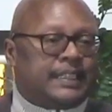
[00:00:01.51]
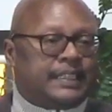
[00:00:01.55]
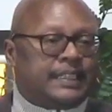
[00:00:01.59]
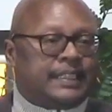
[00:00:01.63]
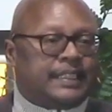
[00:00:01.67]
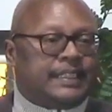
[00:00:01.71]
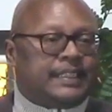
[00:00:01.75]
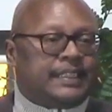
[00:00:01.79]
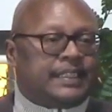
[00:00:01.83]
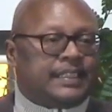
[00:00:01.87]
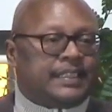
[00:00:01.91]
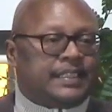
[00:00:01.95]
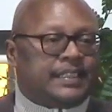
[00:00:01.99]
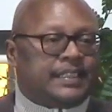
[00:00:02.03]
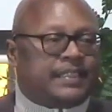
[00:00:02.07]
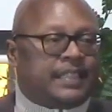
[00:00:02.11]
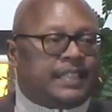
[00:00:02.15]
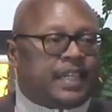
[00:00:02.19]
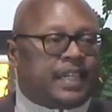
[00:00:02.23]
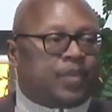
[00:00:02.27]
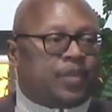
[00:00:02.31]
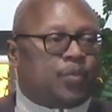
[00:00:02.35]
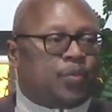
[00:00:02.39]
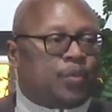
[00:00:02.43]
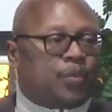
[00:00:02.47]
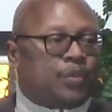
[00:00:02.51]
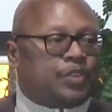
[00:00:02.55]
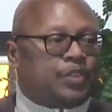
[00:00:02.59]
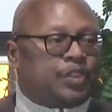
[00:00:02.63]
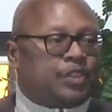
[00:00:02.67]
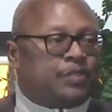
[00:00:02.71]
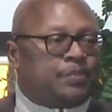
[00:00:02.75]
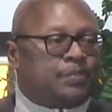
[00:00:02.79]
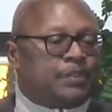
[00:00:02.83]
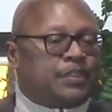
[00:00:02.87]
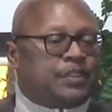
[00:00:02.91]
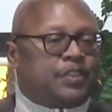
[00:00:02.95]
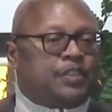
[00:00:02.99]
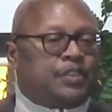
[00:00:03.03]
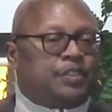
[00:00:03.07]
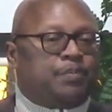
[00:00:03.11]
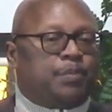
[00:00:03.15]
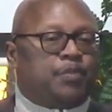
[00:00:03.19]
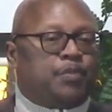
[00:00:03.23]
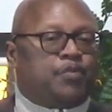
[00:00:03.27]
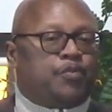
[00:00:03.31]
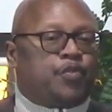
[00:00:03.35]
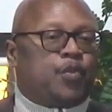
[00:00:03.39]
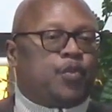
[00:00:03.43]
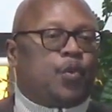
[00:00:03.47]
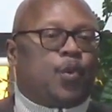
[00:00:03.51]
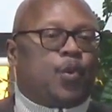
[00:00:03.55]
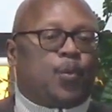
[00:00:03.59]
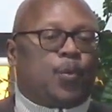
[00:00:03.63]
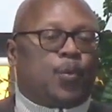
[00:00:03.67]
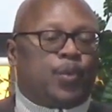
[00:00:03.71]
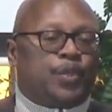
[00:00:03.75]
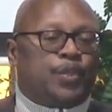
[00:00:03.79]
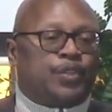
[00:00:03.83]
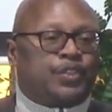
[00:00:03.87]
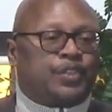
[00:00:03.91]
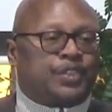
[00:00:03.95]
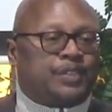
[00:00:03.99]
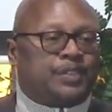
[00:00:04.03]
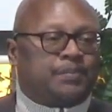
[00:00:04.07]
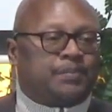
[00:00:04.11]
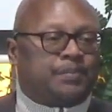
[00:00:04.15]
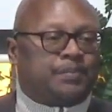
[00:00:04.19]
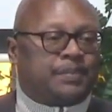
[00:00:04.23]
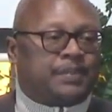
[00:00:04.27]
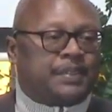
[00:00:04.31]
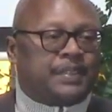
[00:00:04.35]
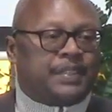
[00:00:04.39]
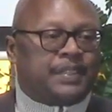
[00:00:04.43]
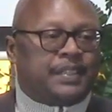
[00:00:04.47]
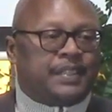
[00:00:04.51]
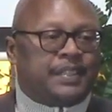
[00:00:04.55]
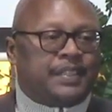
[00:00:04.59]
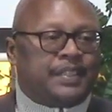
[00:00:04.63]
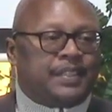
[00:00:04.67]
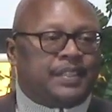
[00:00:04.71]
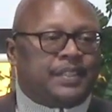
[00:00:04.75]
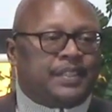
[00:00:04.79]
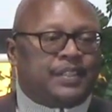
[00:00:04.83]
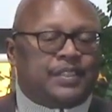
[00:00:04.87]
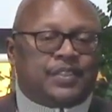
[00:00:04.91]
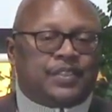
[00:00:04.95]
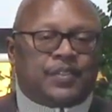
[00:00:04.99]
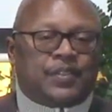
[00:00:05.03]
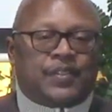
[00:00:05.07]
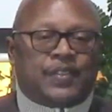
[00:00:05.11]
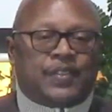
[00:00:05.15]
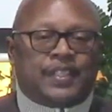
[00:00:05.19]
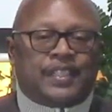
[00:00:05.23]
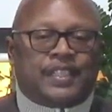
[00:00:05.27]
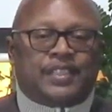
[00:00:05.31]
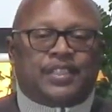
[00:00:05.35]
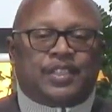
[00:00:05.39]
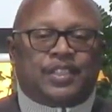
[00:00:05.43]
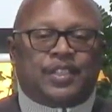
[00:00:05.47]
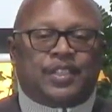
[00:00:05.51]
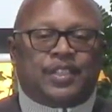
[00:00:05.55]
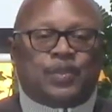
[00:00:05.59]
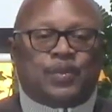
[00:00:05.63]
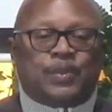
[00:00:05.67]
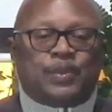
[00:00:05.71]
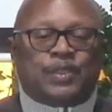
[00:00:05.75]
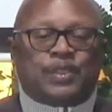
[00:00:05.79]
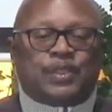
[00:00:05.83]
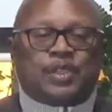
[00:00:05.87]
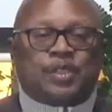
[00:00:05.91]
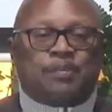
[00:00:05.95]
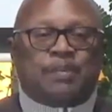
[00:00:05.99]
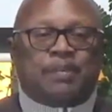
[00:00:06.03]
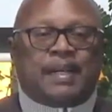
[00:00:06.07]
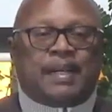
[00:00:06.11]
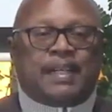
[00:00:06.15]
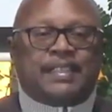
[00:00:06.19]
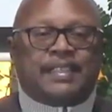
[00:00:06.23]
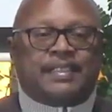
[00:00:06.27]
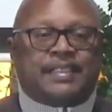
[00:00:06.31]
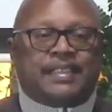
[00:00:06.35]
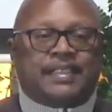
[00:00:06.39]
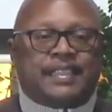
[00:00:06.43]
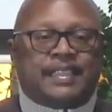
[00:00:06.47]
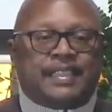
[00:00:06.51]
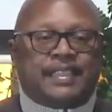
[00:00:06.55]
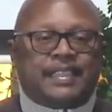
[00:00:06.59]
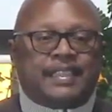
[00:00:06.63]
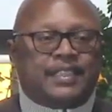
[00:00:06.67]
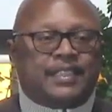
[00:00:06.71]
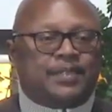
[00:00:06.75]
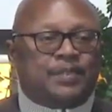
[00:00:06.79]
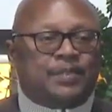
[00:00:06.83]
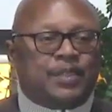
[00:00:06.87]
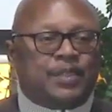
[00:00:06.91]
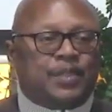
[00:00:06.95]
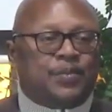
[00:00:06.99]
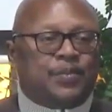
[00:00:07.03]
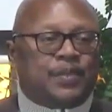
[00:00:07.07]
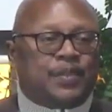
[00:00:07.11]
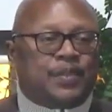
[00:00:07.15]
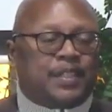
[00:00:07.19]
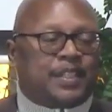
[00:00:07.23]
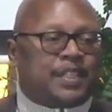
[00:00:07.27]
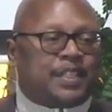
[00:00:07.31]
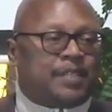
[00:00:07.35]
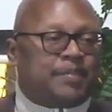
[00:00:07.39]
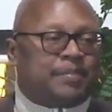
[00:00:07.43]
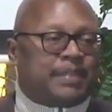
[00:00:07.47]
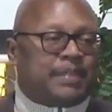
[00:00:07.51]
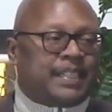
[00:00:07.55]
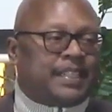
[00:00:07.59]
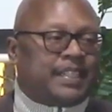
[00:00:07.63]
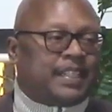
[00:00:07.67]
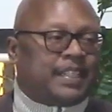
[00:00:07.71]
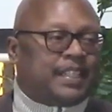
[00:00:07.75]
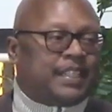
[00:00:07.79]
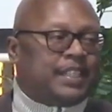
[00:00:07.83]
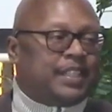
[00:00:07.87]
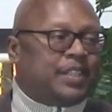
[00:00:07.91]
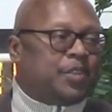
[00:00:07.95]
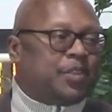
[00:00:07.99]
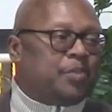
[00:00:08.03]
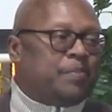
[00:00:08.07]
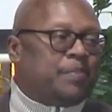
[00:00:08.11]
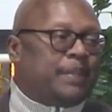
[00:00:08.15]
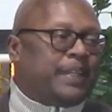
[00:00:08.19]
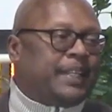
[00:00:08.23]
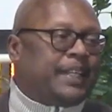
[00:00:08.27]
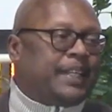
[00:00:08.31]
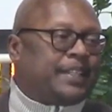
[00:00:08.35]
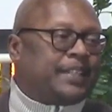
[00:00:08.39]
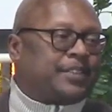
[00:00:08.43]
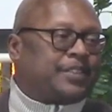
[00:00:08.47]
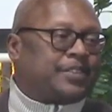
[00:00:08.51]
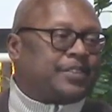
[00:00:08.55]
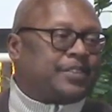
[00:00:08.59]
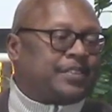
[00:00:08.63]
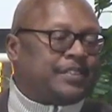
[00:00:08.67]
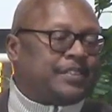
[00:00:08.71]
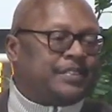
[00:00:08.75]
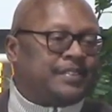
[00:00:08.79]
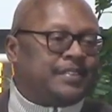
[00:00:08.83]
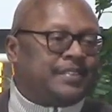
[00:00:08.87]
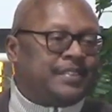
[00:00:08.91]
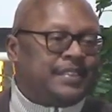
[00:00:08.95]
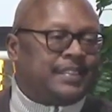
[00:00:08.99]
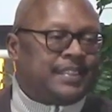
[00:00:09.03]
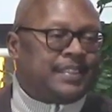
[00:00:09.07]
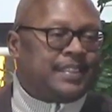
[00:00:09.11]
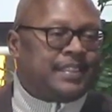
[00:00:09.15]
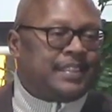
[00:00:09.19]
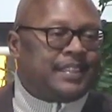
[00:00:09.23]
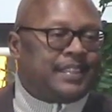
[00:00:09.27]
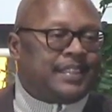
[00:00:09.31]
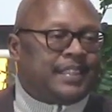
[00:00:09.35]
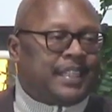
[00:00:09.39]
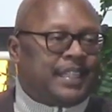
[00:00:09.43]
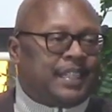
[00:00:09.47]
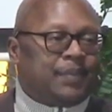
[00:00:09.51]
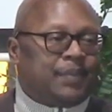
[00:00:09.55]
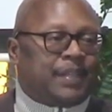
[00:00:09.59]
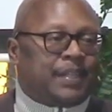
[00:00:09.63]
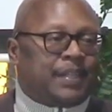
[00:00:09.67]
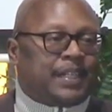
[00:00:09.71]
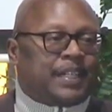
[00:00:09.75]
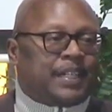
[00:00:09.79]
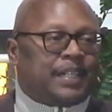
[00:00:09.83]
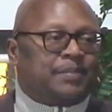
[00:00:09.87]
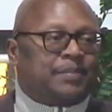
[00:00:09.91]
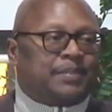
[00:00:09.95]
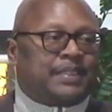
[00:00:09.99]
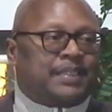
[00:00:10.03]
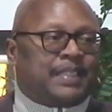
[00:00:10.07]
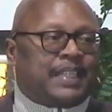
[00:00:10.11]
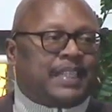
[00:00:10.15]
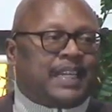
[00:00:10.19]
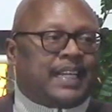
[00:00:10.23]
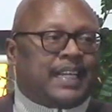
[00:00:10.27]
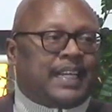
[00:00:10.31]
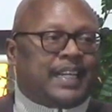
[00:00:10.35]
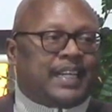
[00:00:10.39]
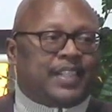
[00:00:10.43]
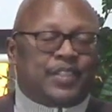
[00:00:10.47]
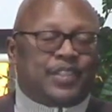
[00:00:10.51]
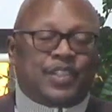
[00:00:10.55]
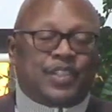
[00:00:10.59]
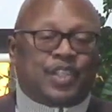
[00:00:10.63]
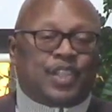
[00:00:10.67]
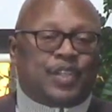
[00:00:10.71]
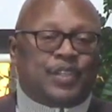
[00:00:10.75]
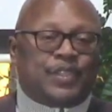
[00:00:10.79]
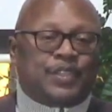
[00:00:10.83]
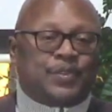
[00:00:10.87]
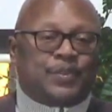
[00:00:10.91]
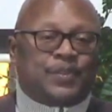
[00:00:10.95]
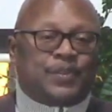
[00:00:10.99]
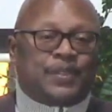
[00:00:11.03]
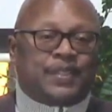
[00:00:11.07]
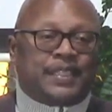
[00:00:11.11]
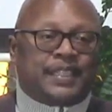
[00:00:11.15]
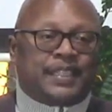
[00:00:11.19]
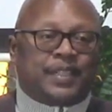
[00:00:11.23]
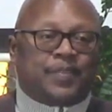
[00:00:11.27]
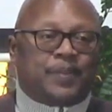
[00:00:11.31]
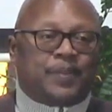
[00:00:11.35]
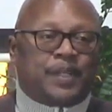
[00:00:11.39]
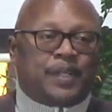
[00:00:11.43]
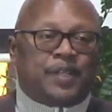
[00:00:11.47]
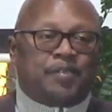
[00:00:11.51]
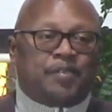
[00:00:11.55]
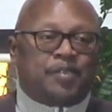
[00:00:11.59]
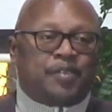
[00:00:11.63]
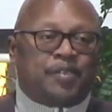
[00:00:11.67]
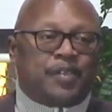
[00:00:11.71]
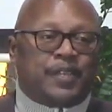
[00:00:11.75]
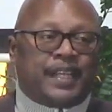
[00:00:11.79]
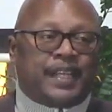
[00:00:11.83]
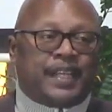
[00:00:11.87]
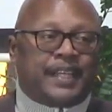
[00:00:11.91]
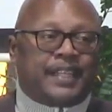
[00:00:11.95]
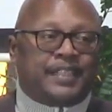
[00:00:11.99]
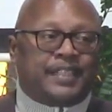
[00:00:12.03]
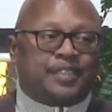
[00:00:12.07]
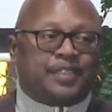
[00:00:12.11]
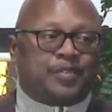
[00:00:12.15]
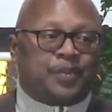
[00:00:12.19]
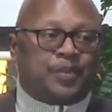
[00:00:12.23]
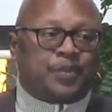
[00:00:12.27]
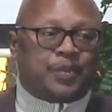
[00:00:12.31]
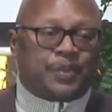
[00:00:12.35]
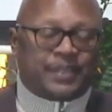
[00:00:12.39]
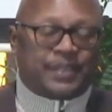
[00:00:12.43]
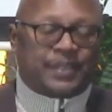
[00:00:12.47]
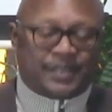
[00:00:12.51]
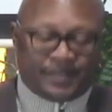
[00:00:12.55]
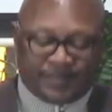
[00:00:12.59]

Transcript: This is not worship. This is before worship. So it lets you know what your mindset is, and you want to come and get a little bit extra. And when it comes to God, you always want to get whatever he has for you.